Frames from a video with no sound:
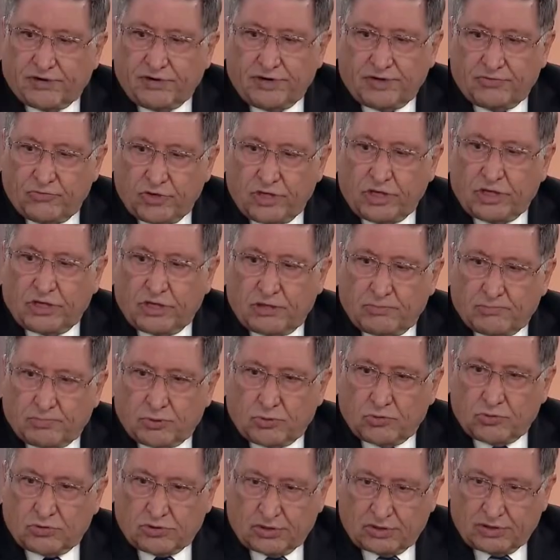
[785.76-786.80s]
Really
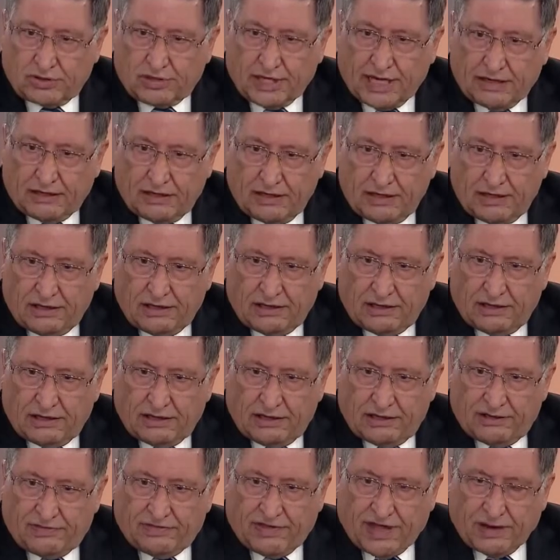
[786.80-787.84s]
important that
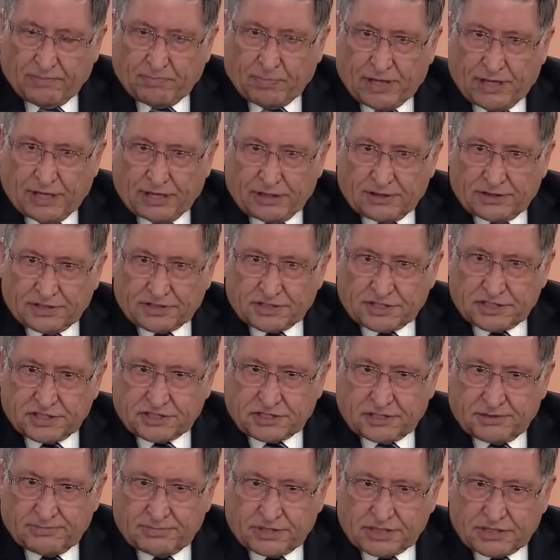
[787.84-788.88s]
that part of the
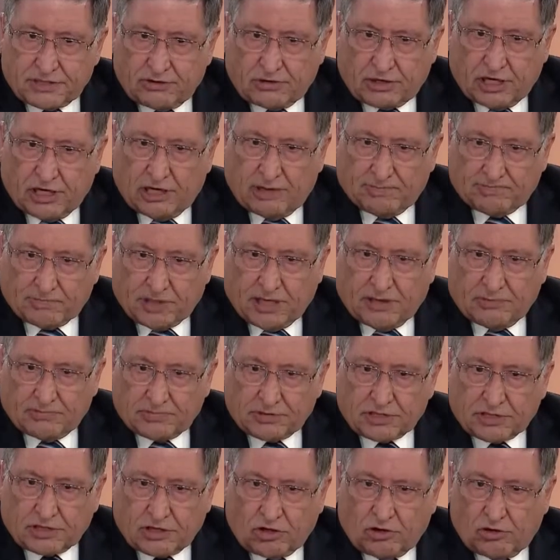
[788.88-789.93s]
system is not cocked
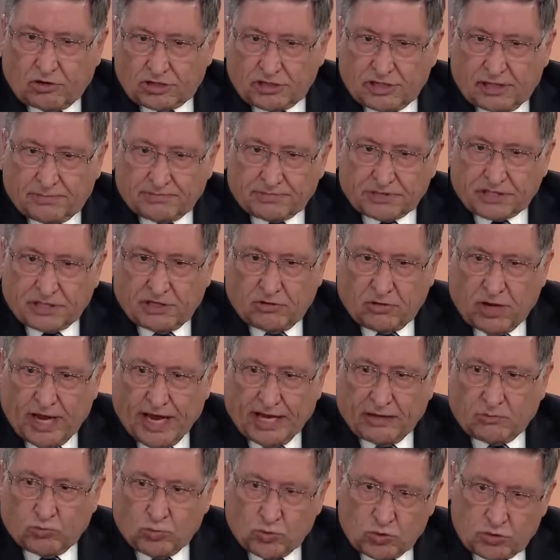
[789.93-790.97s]
up. So
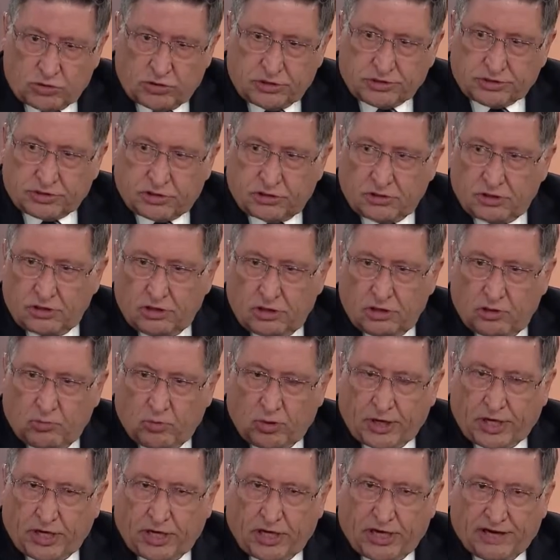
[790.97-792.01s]
at worst,
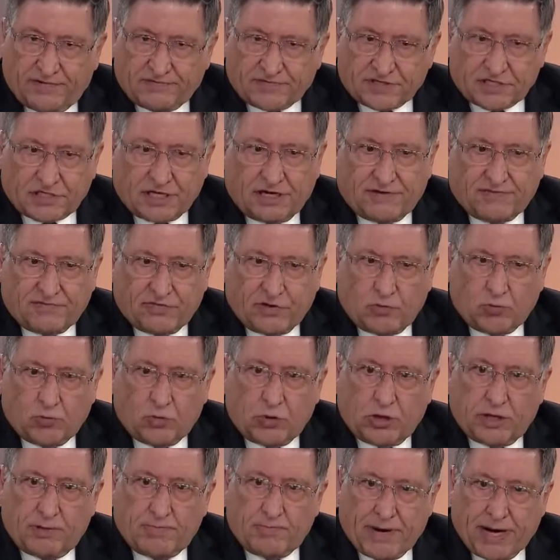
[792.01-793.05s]
we're going to have stuff that
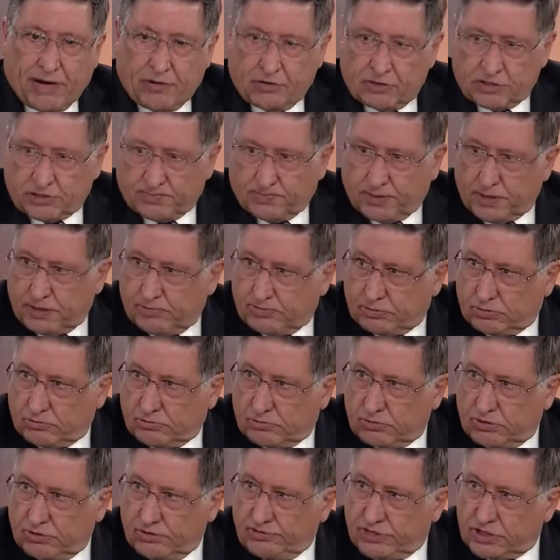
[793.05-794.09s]
will embarrass
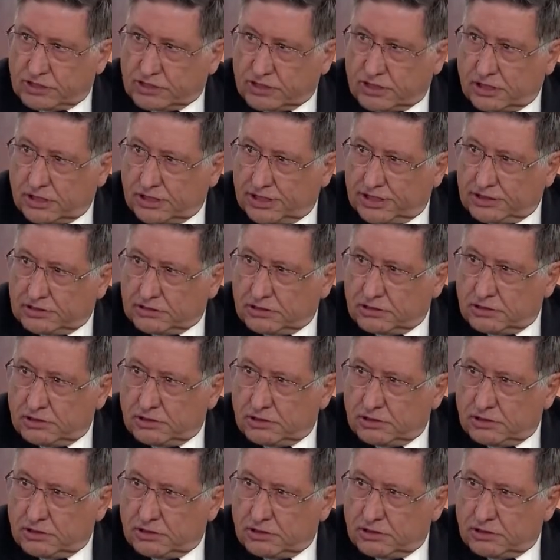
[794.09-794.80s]
people that's leaked.